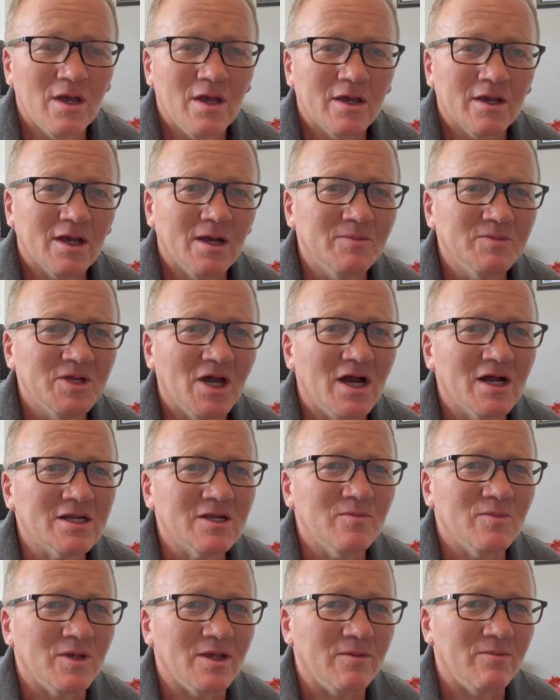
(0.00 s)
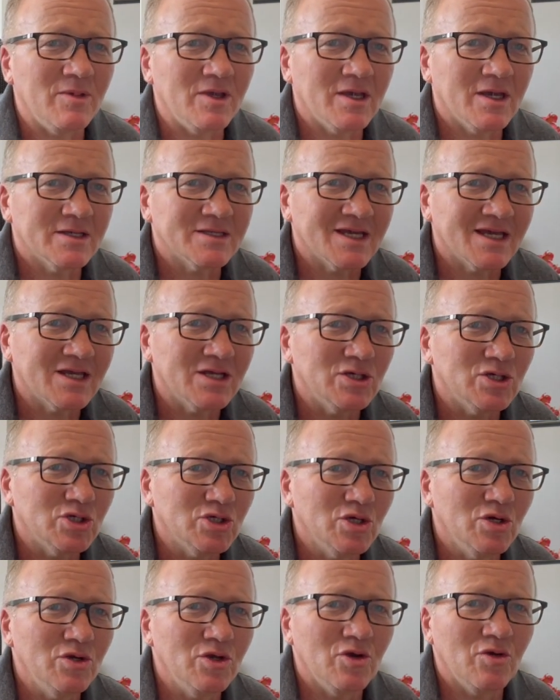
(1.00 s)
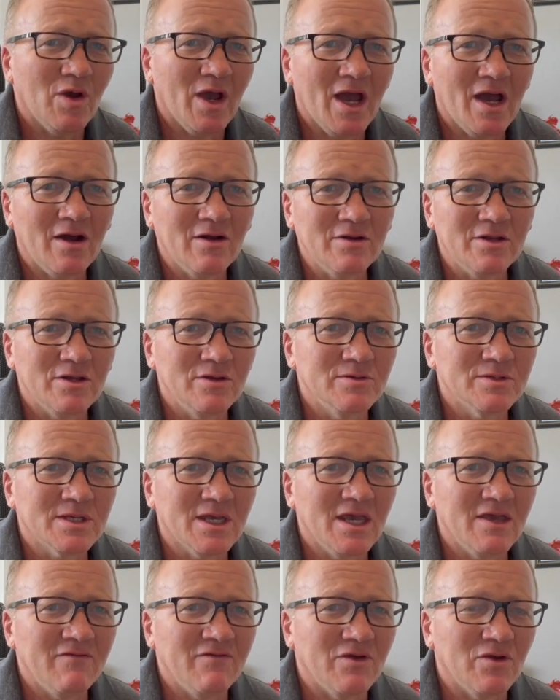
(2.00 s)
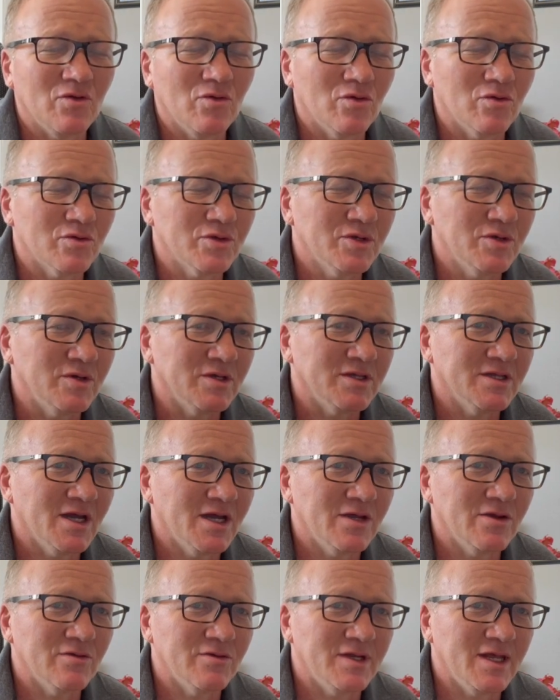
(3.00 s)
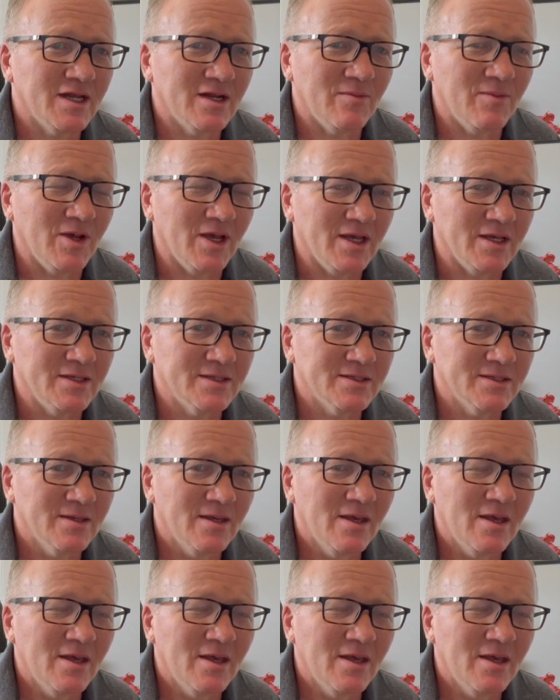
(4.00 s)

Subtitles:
come talk to me because I can show you how to use KvCORE to ignite your database.